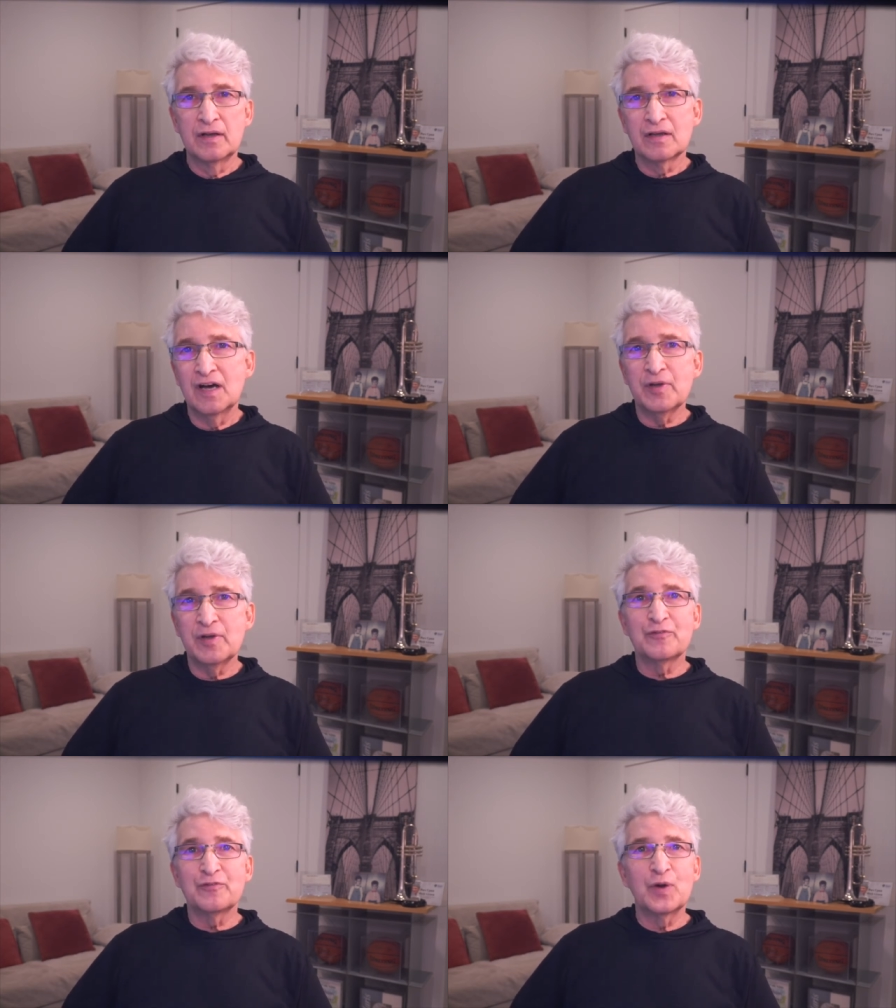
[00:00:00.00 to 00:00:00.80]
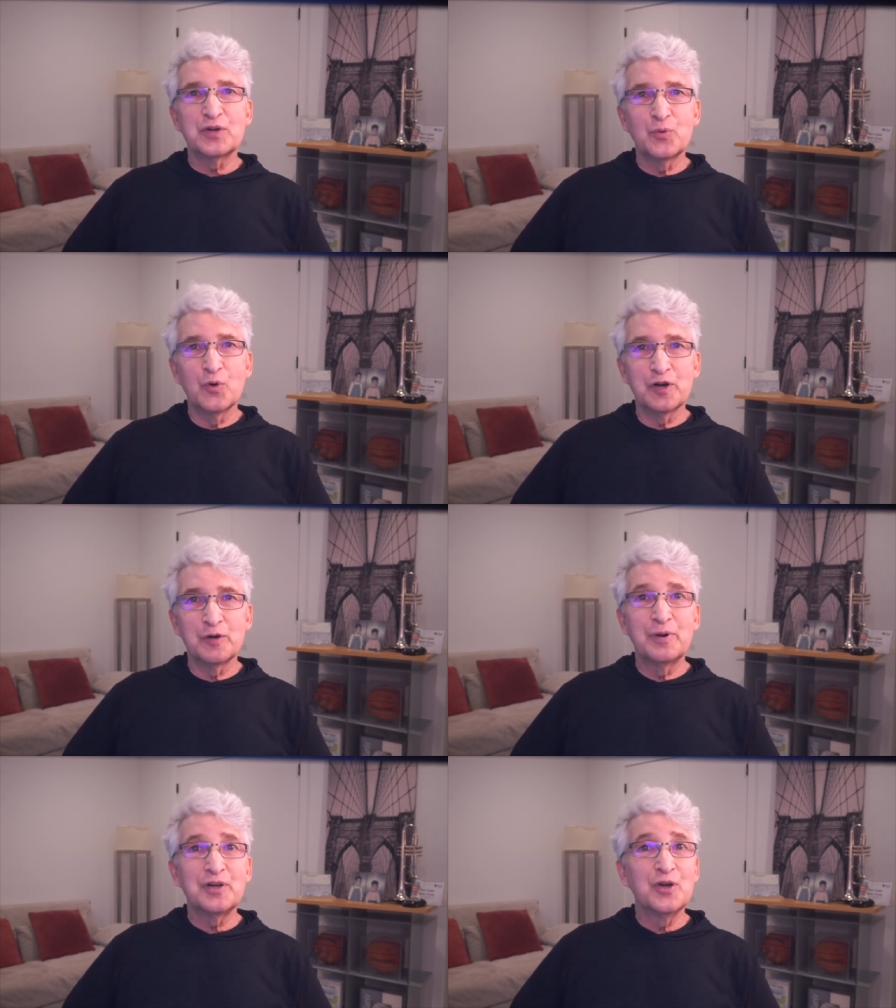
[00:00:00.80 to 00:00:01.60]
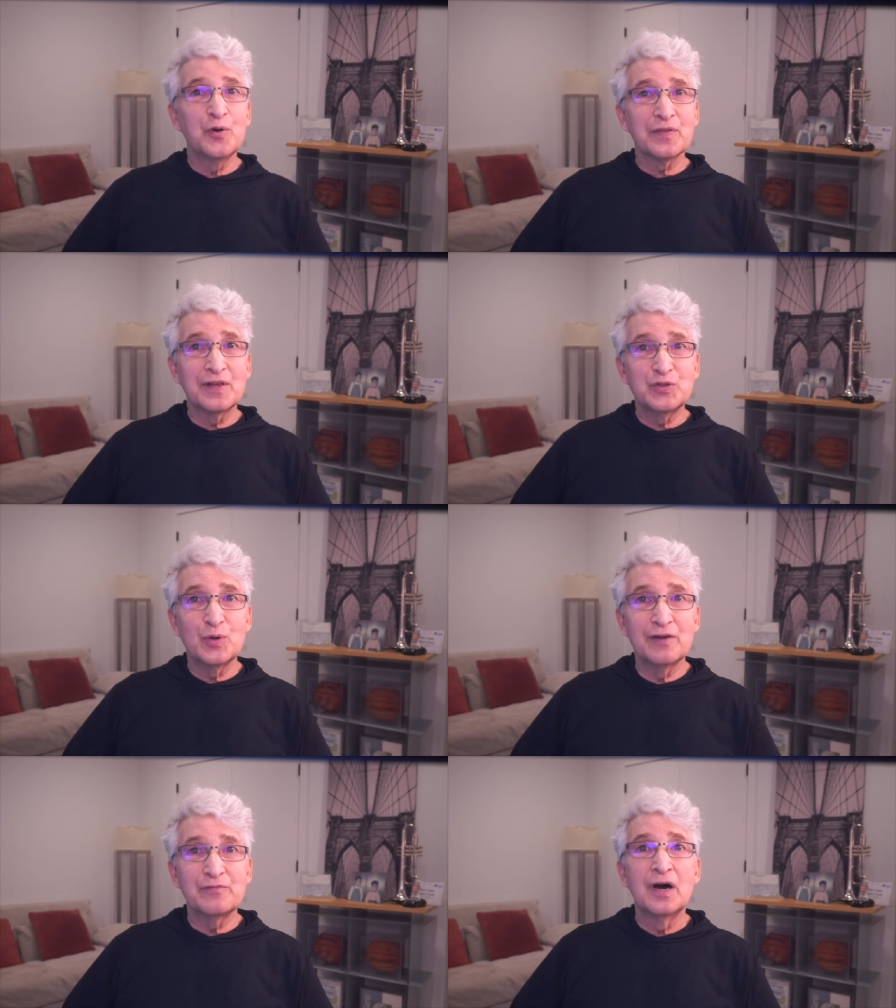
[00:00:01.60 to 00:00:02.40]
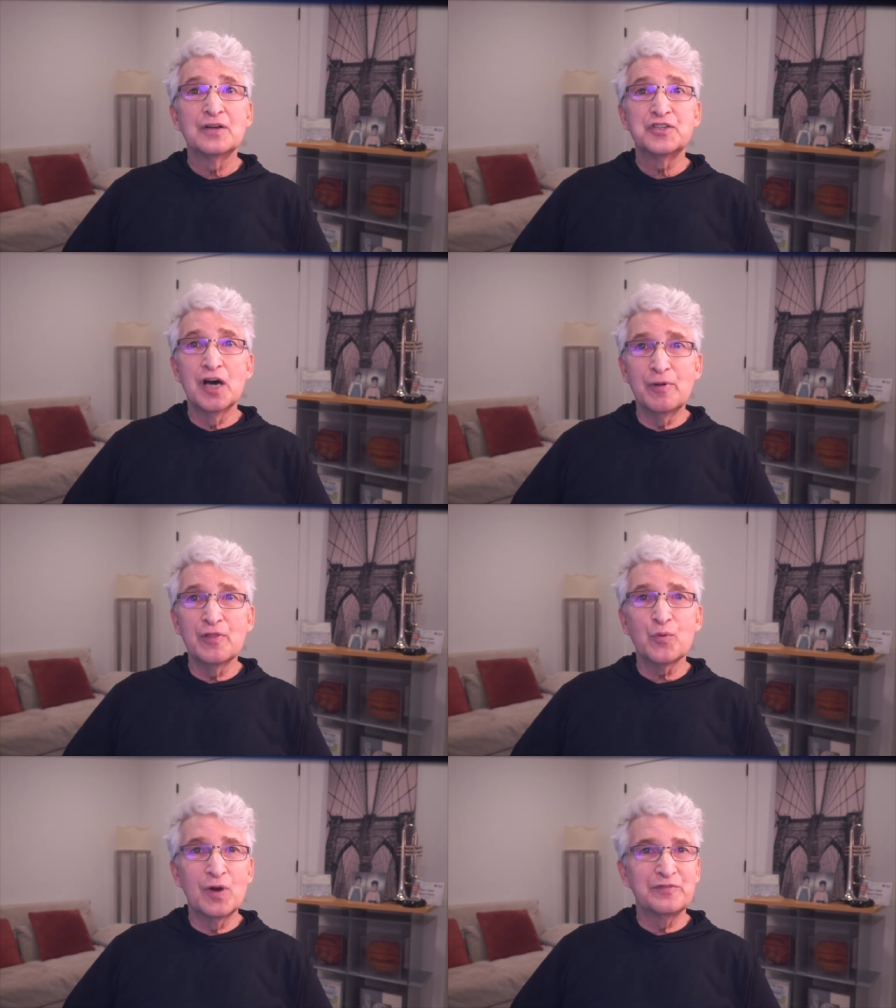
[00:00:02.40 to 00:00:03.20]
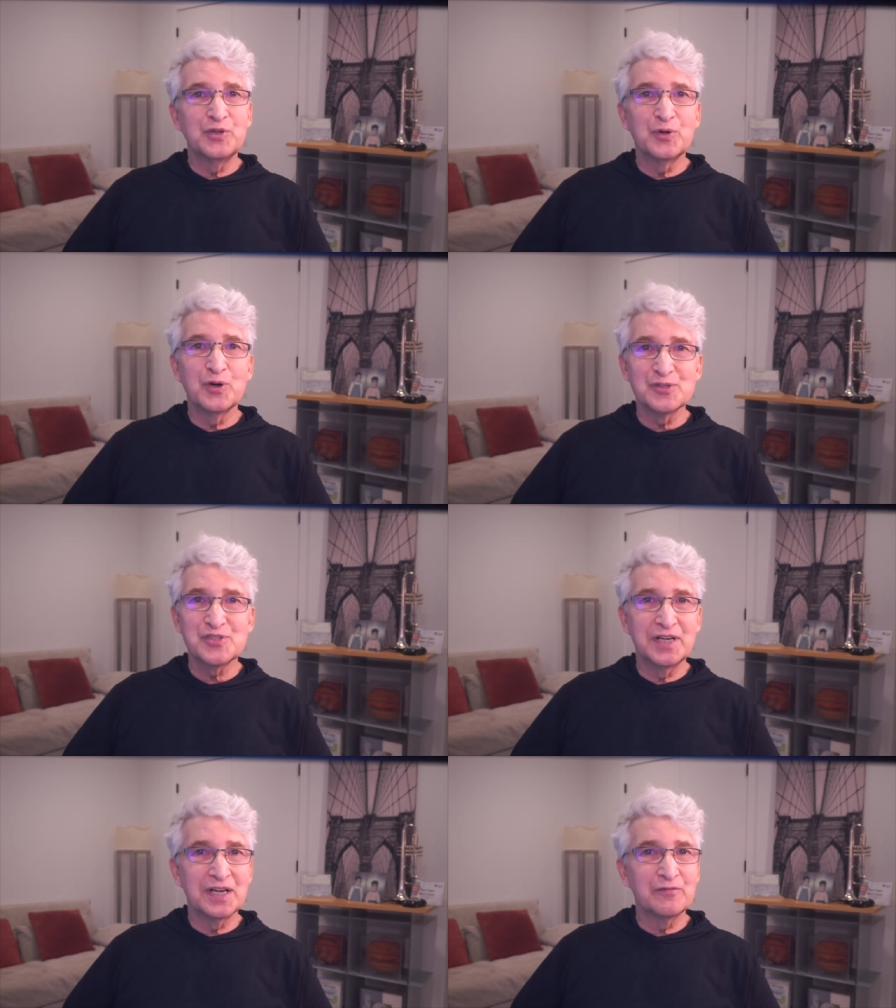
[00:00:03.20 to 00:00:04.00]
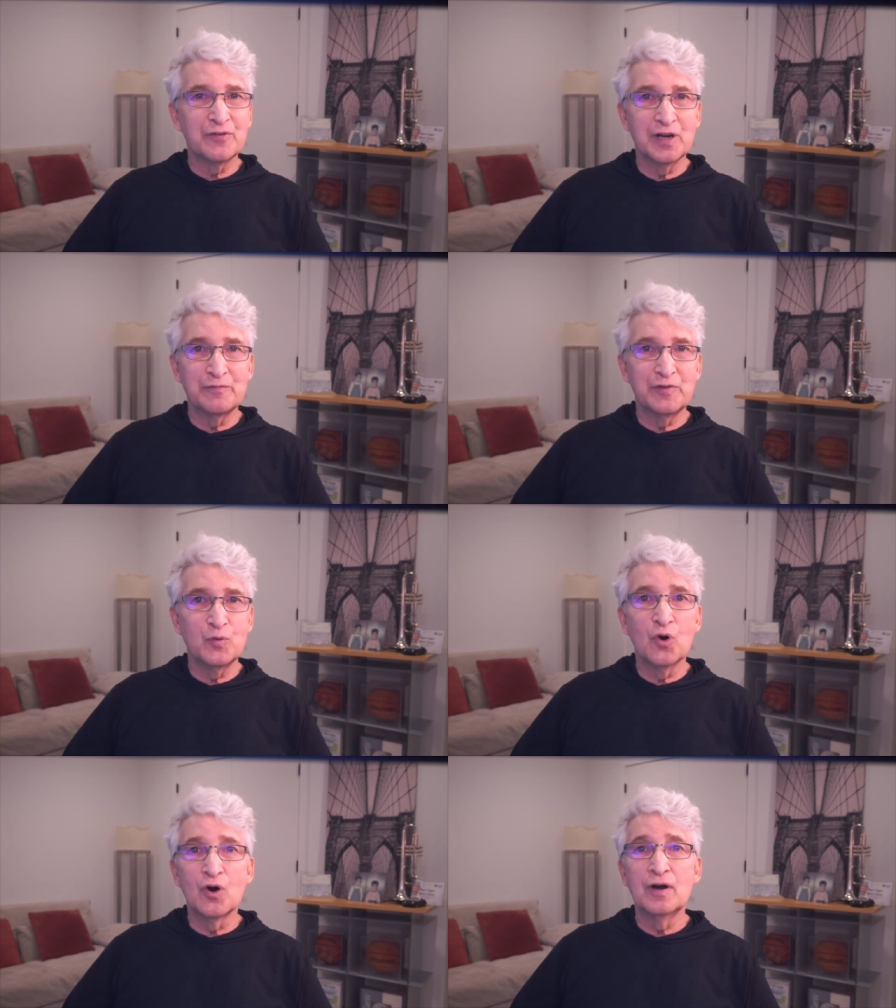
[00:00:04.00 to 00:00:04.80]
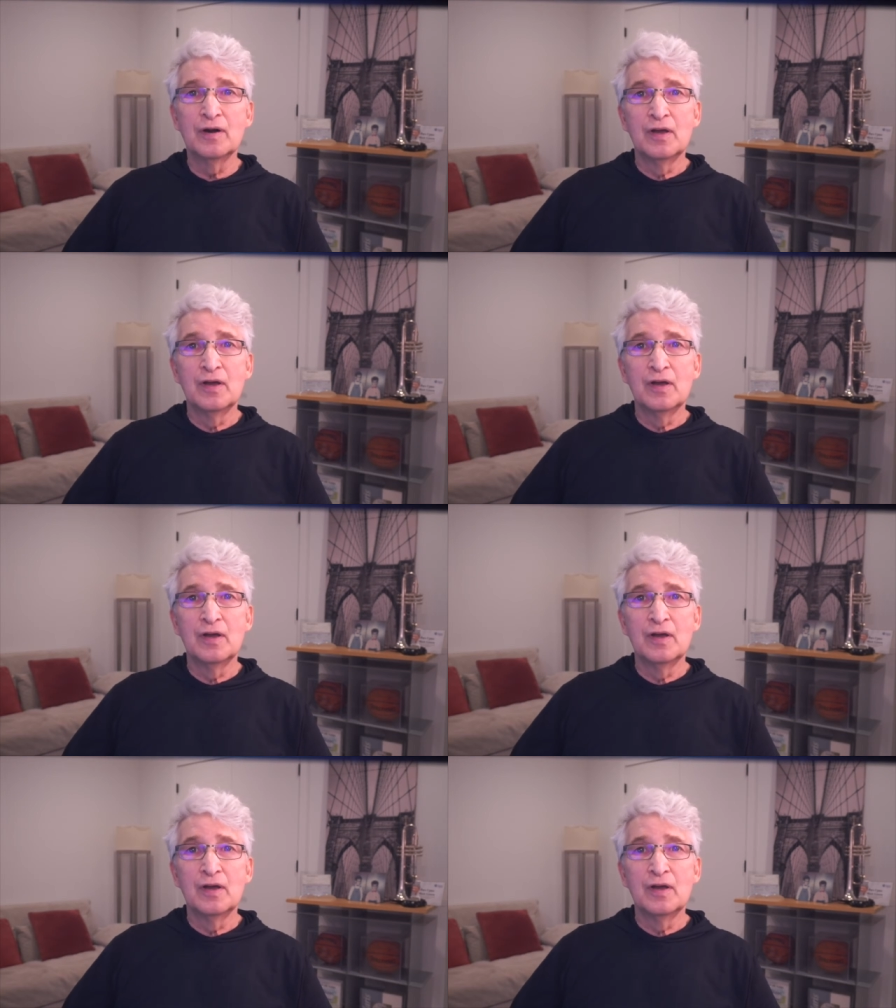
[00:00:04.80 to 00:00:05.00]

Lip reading: Coming off a great quarter, but knowing that you have double the revenue goal sitting in front of you, or